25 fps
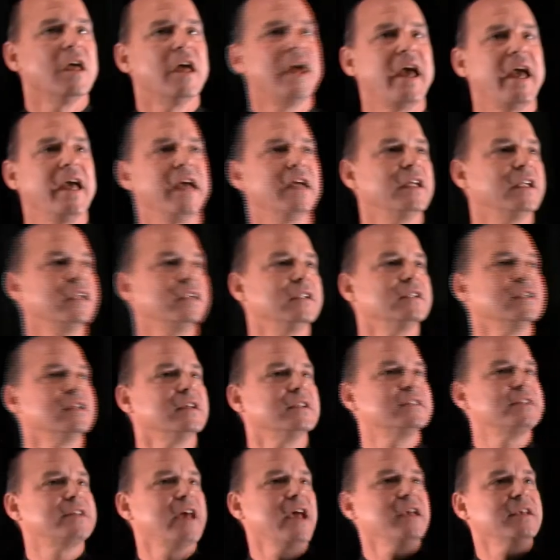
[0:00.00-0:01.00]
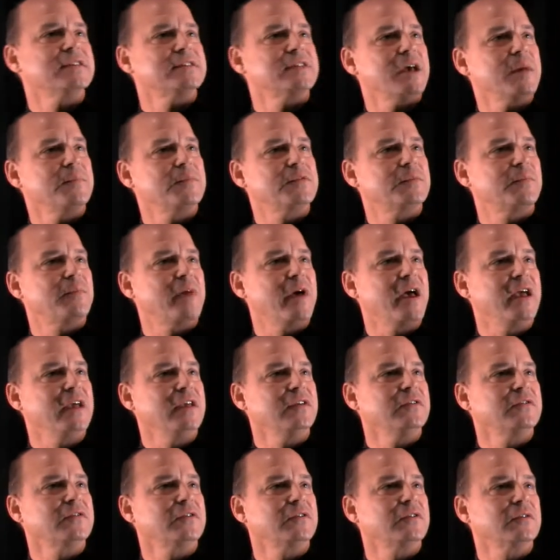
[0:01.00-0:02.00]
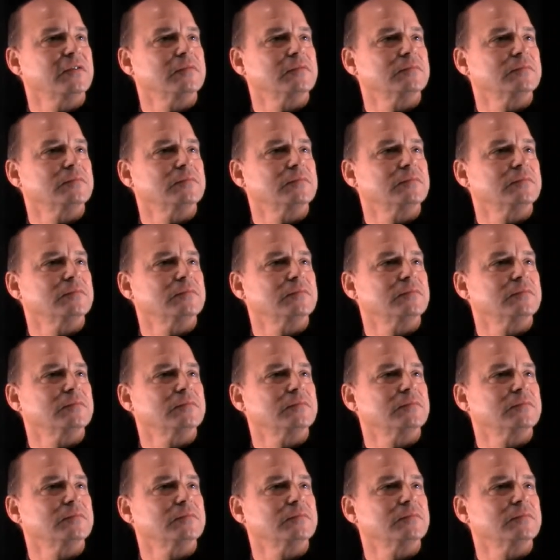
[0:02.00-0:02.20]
and takes up space